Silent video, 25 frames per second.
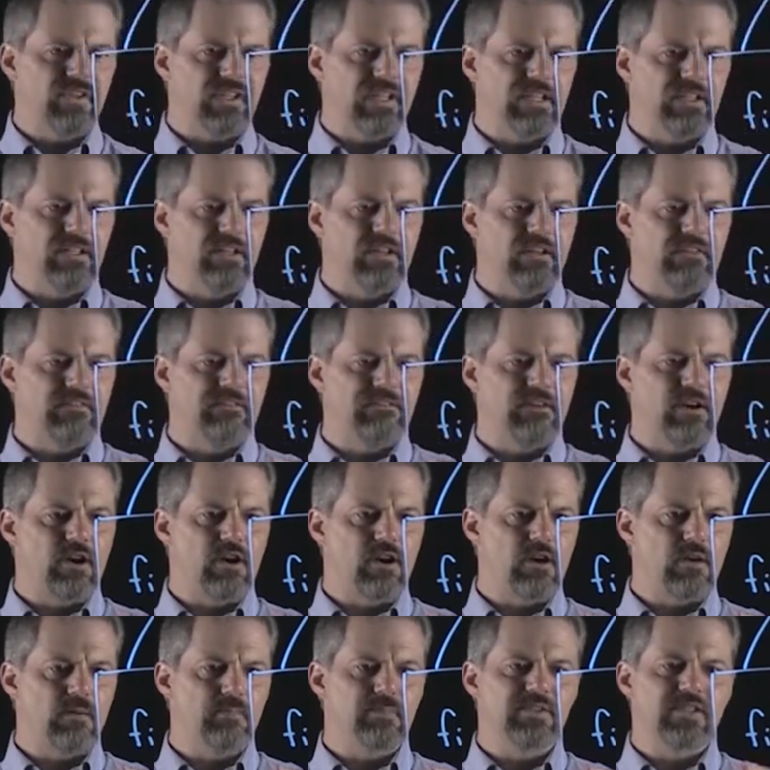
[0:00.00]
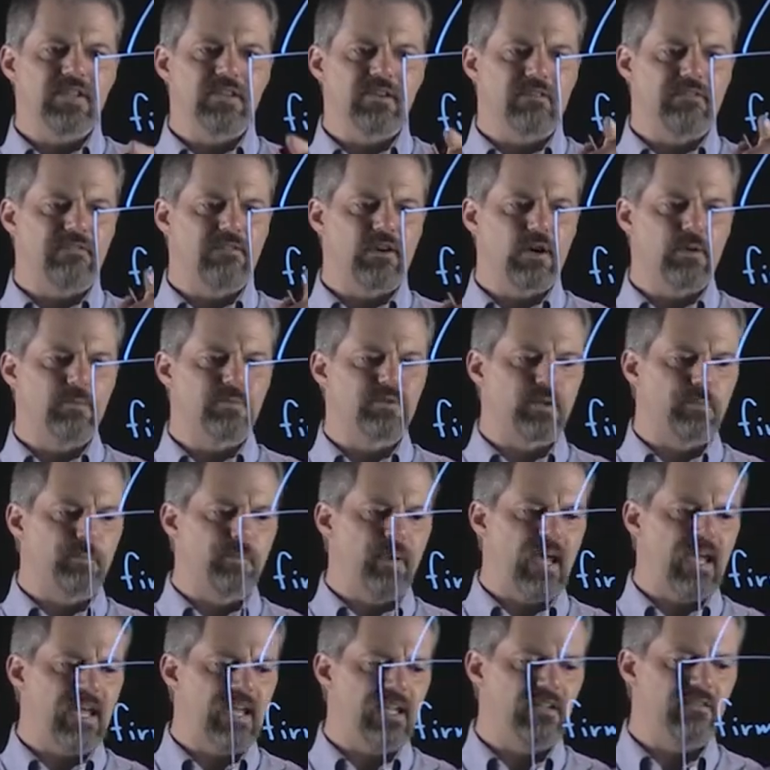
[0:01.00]
into the firms, and the firms are
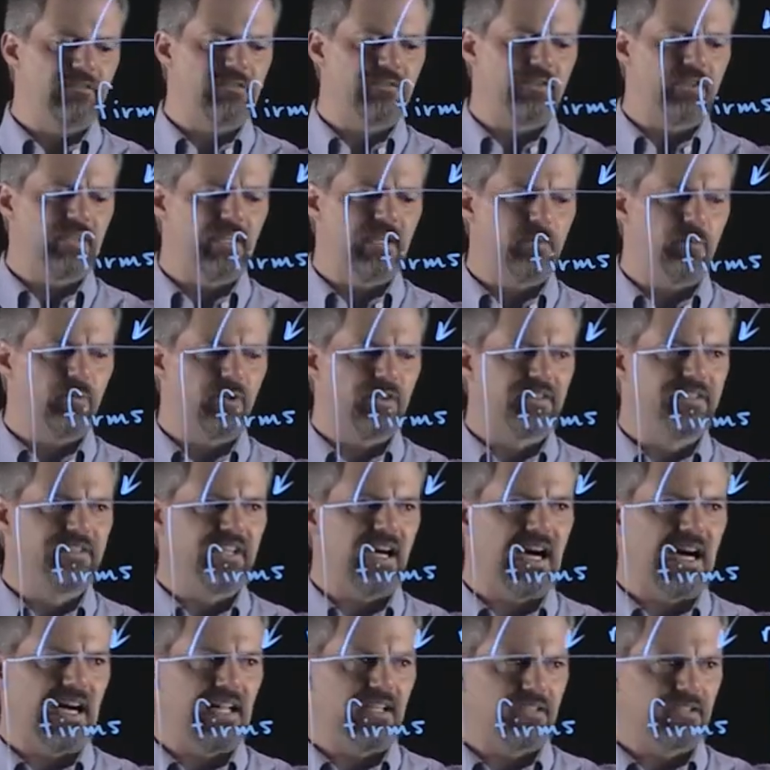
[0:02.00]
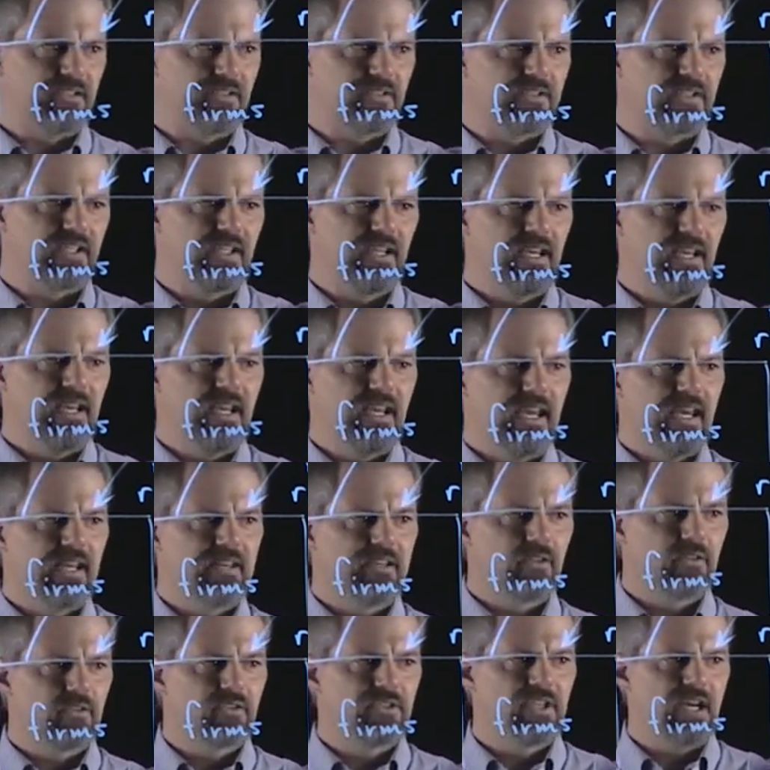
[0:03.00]
paying for them with dollars, and
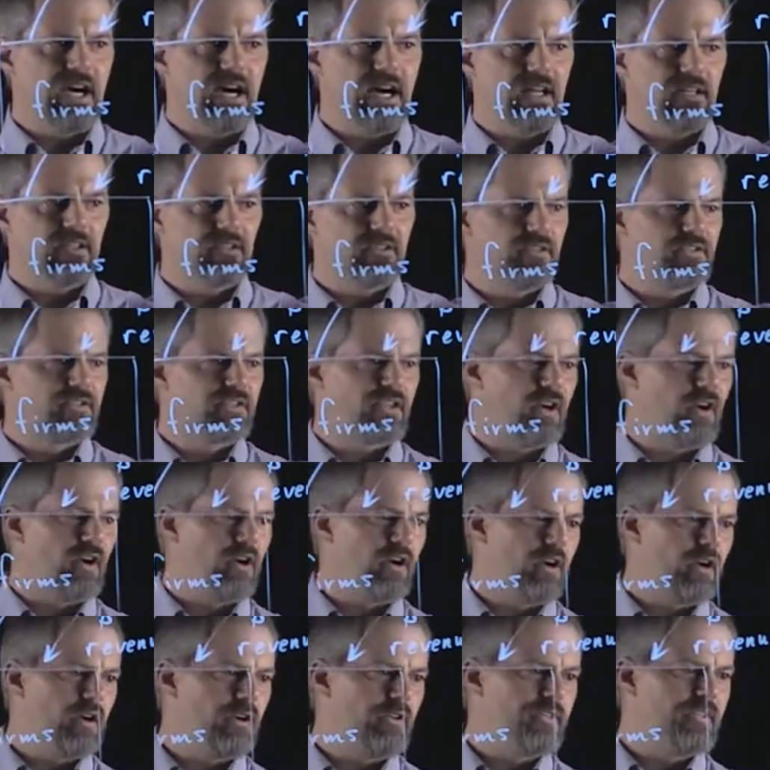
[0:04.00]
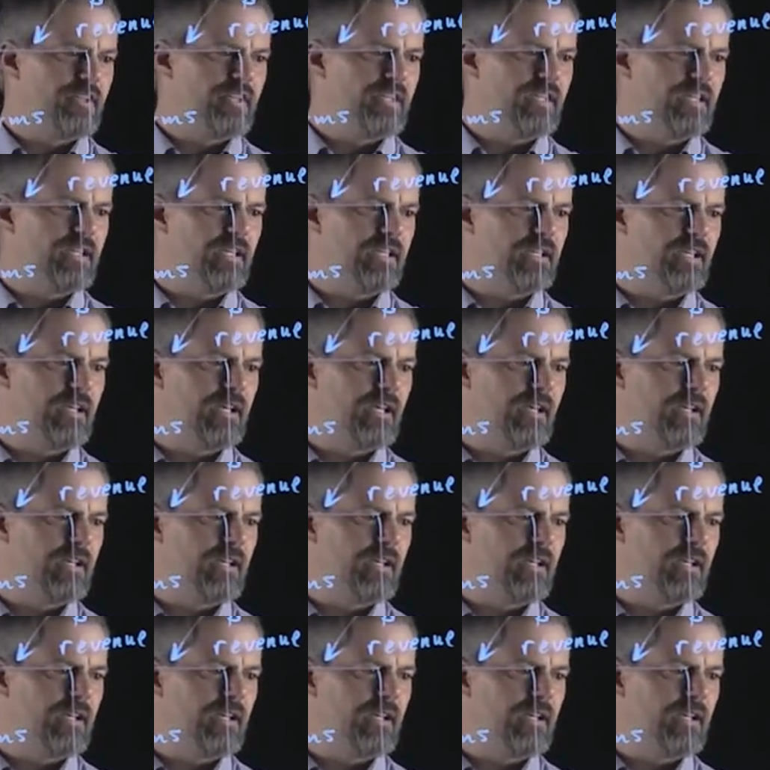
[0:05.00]
those dollars are the